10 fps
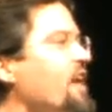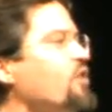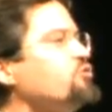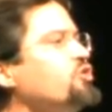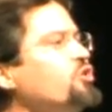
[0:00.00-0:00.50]

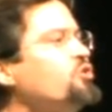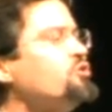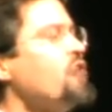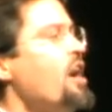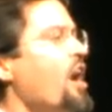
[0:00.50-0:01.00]
fellow
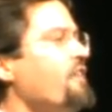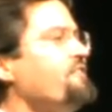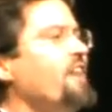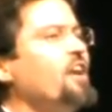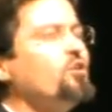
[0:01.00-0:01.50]
Jews, our
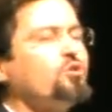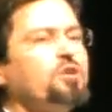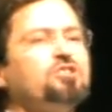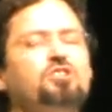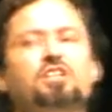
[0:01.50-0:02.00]
fellow
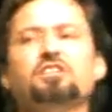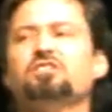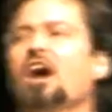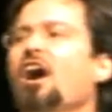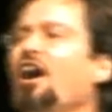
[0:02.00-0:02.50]
Christians,
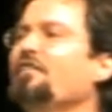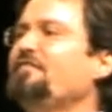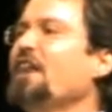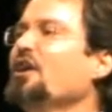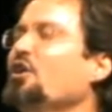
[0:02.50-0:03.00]
our
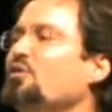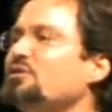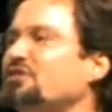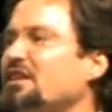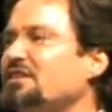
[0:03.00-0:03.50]
fellow
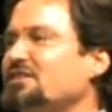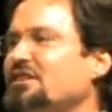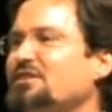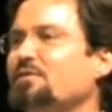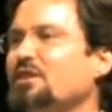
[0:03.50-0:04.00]

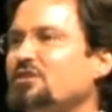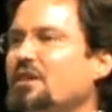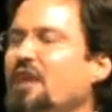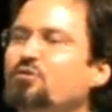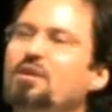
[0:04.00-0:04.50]
citizens of this
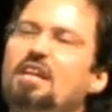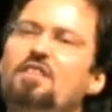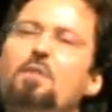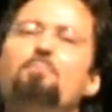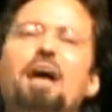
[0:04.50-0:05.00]
country in the